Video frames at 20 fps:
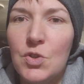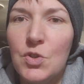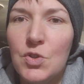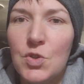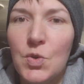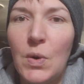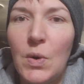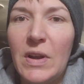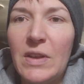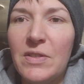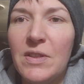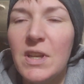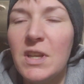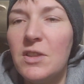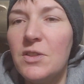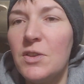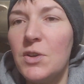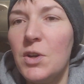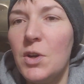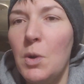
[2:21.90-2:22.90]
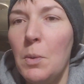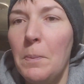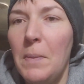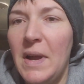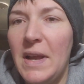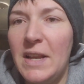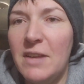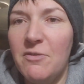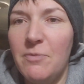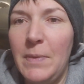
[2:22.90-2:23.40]
so I think there
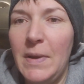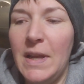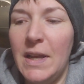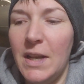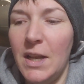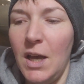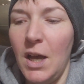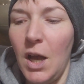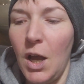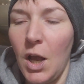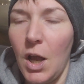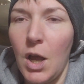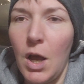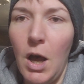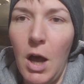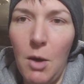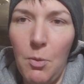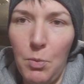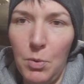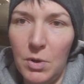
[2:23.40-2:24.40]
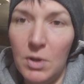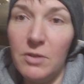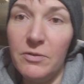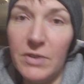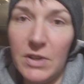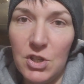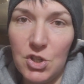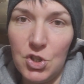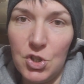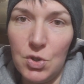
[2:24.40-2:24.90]
might have been a couple
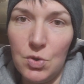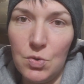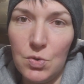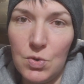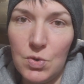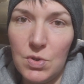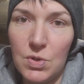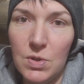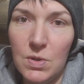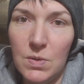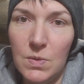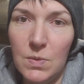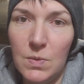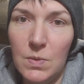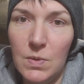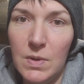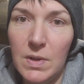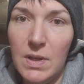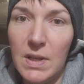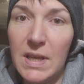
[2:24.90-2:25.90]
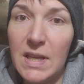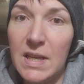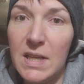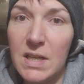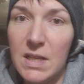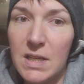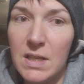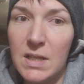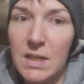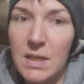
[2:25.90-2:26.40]
of issues
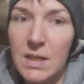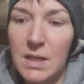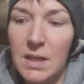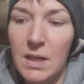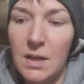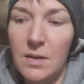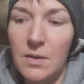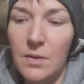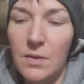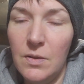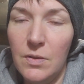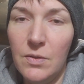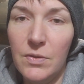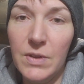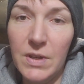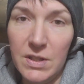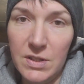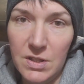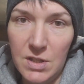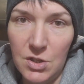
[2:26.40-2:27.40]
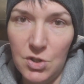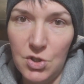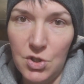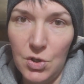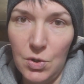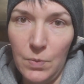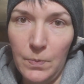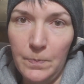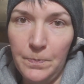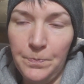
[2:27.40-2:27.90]
in this
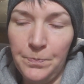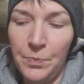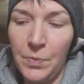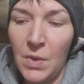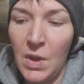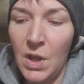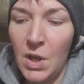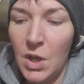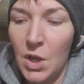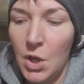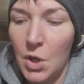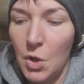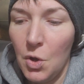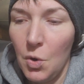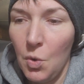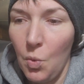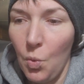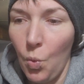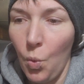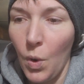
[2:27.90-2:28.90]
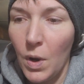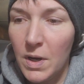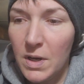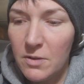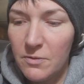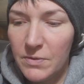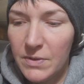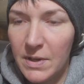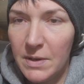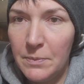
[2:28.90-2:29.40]
issue. One
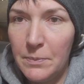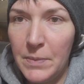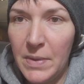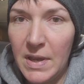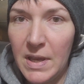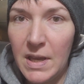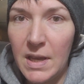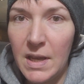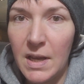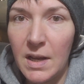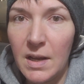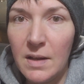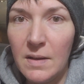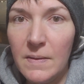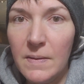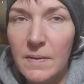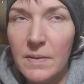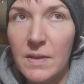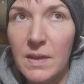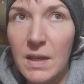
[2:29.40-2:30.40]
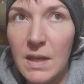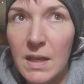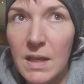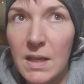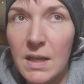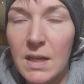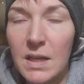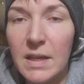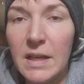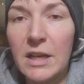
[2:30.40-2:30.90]
of them being
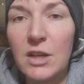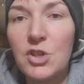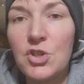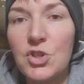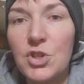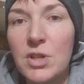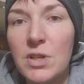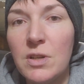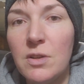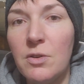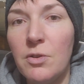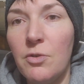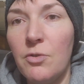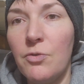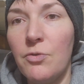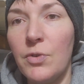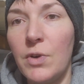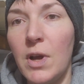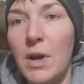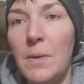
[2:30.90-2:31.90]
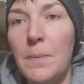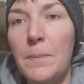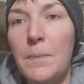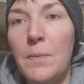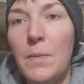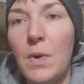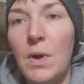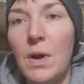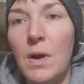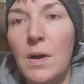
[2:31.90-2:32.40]
the connection
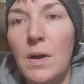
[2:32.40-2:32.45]
from